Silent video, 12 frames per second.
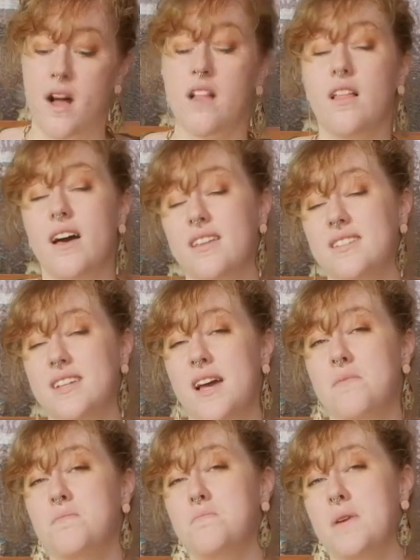A lot of the
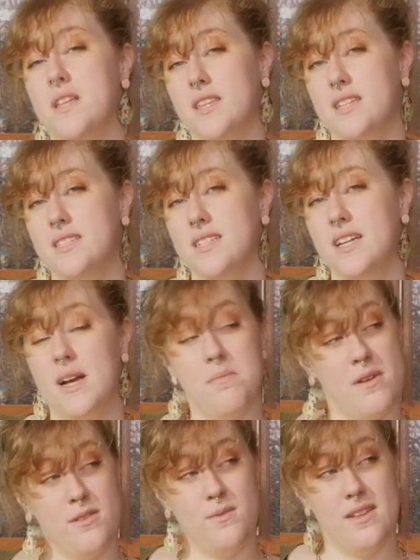time, pith can sneak up
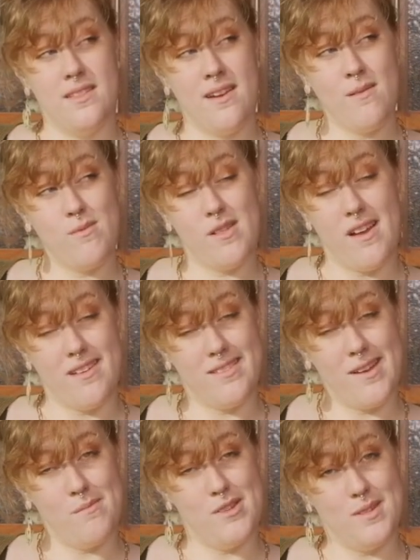on you in there, but a lot of the
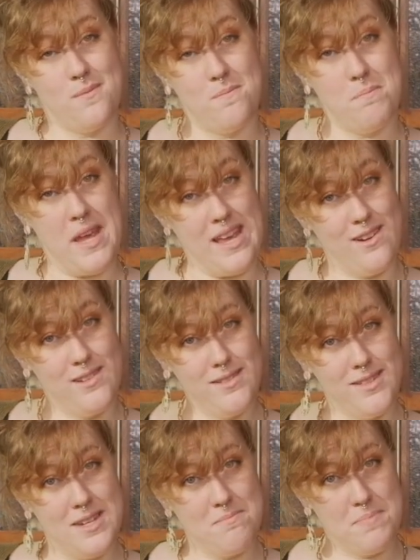time it's
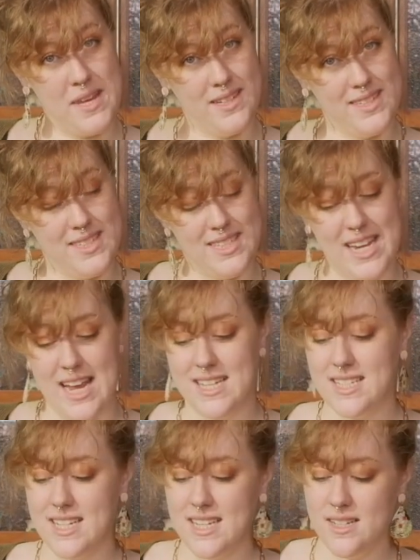peel, and peel is
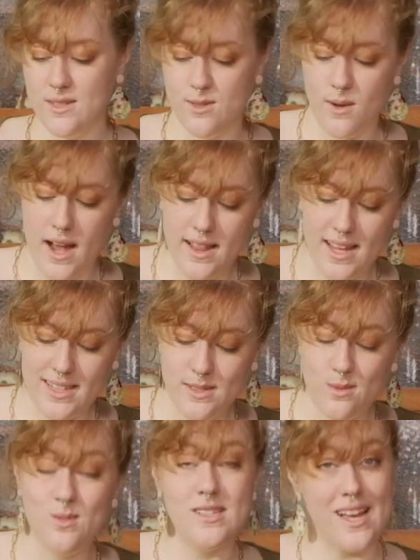tasty. So I like
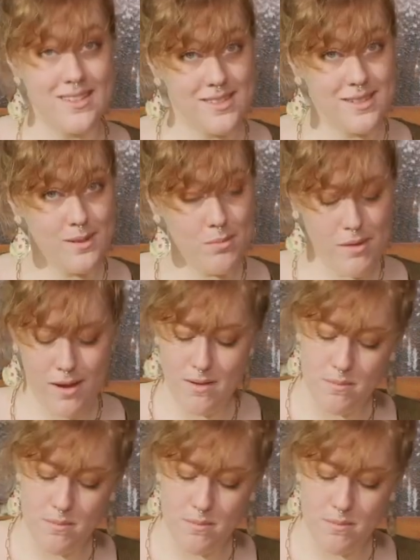to zest the butt,